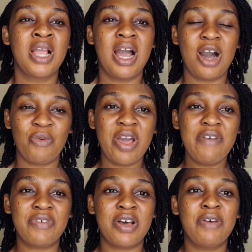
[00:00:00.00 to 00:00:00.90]

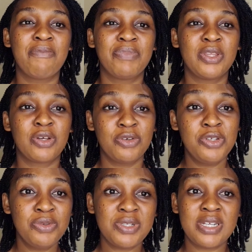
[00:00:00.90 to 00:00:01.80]
However, the good
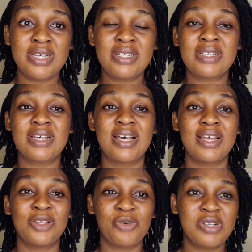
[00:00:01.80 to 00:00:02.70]
news is
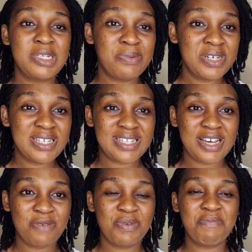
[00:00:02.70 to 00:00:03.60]
the Holy Spirit is
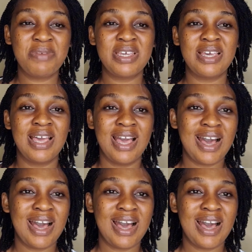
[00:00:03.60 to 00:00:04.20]
helping me.